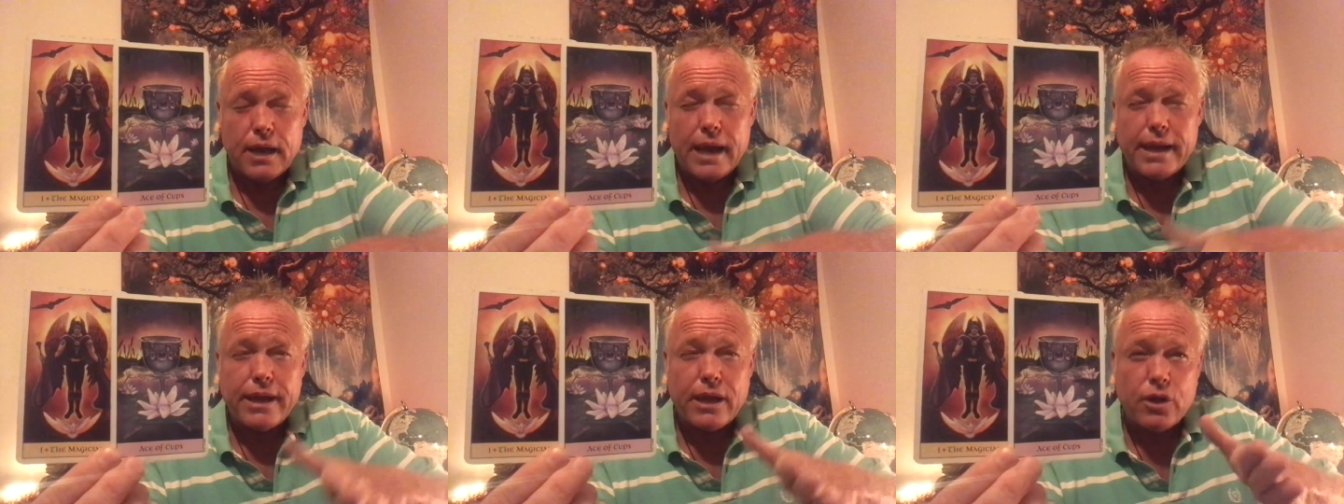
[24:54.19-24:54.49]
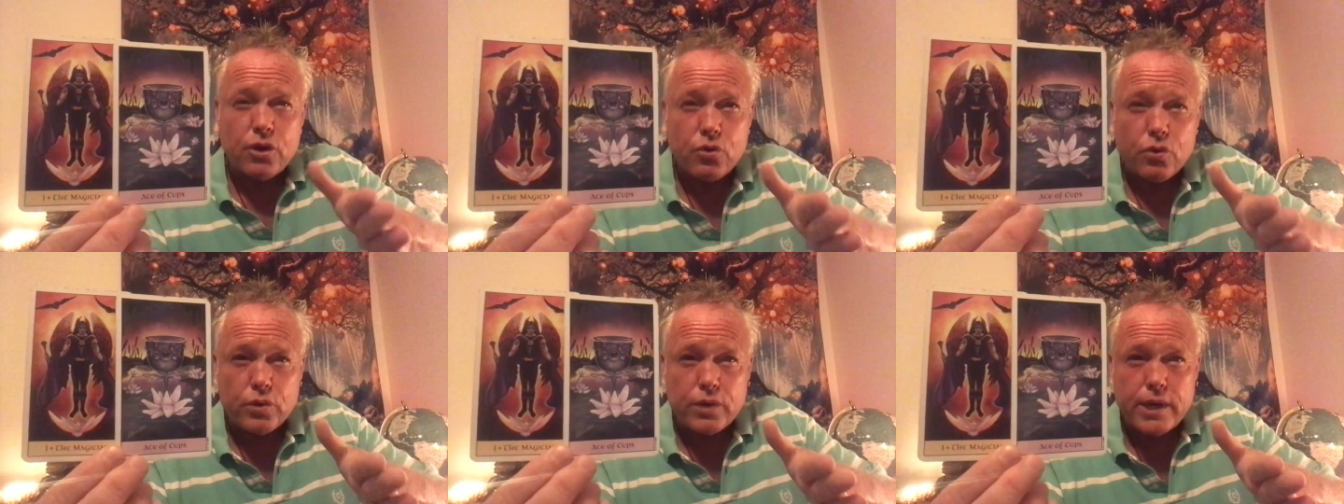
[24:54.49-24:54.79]
I
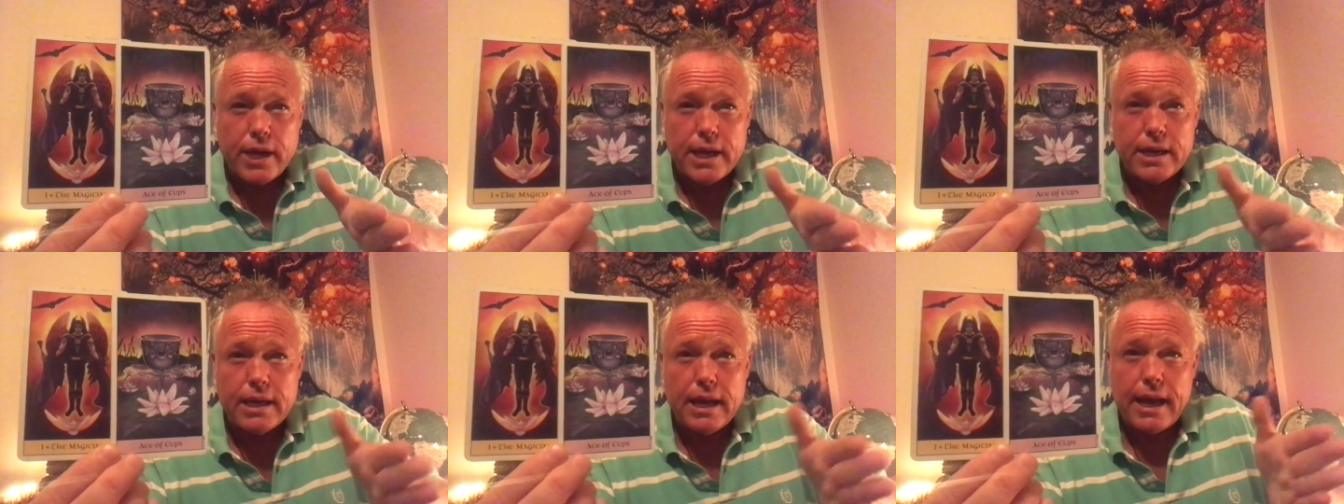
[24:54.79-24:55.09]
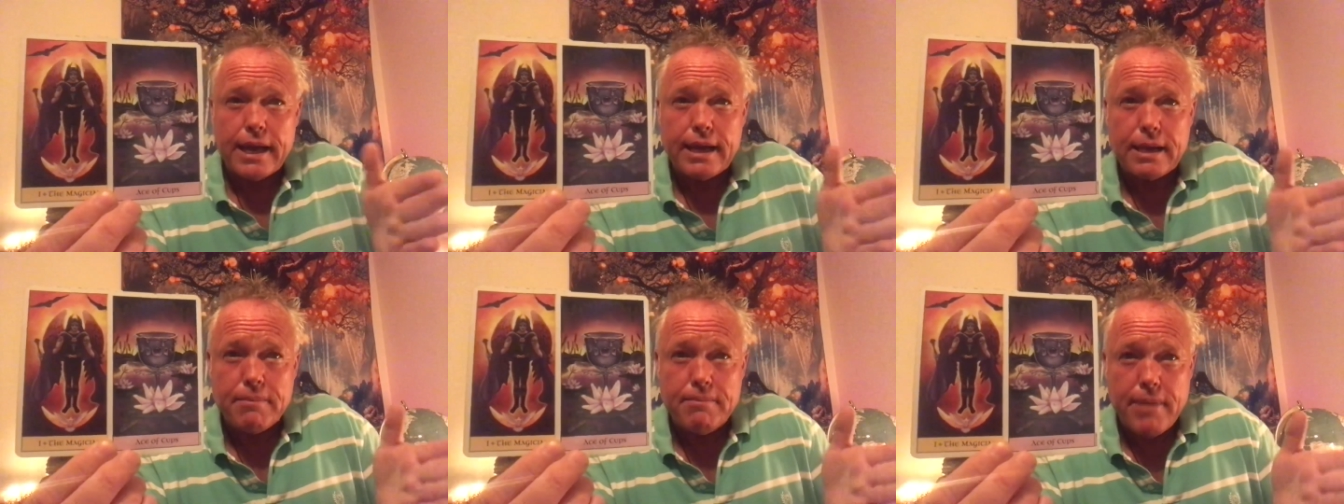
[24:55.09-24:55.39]
can create,
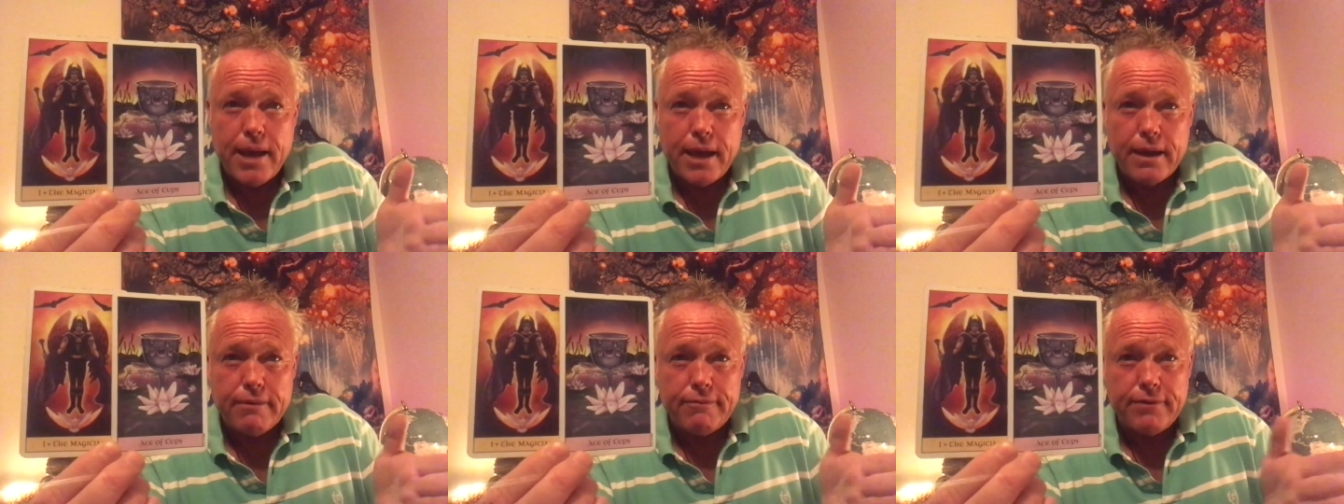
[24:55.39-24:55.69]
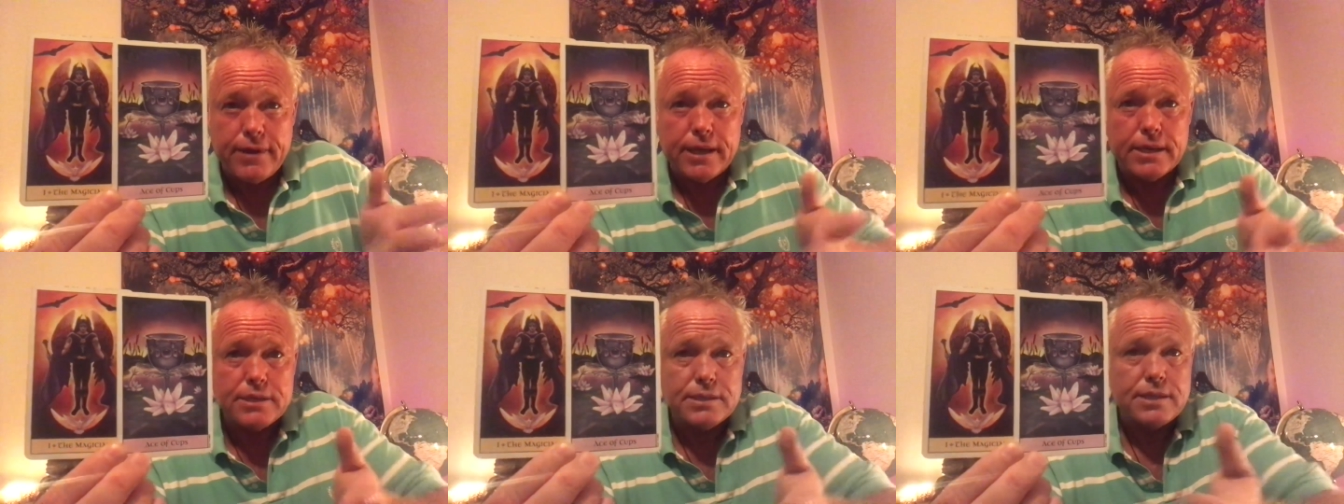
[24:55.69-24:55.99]
I can
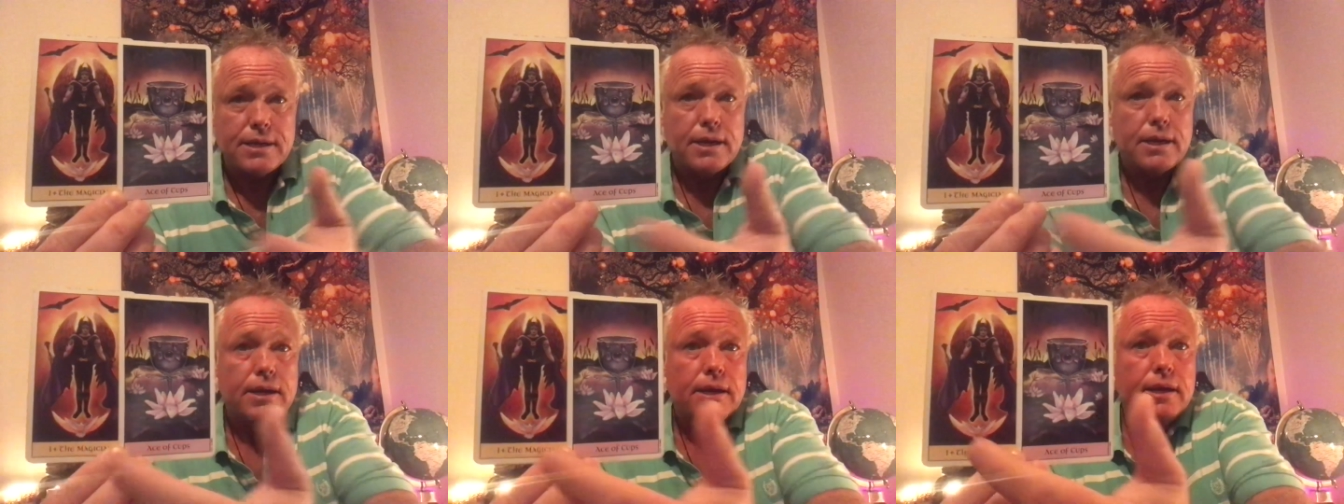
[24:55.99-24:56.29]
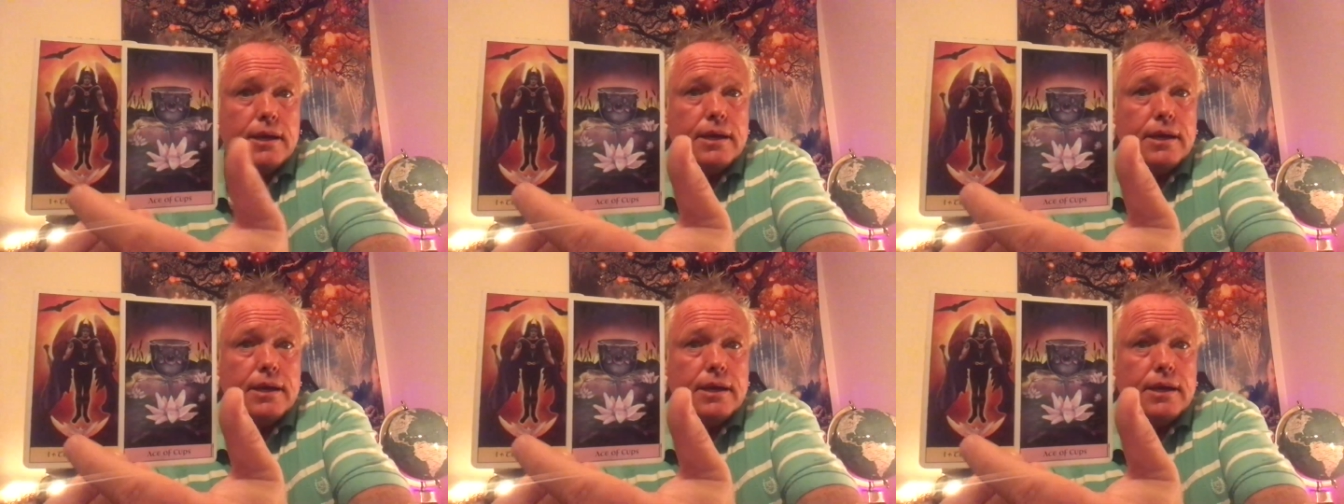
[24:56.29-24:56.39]
manifest.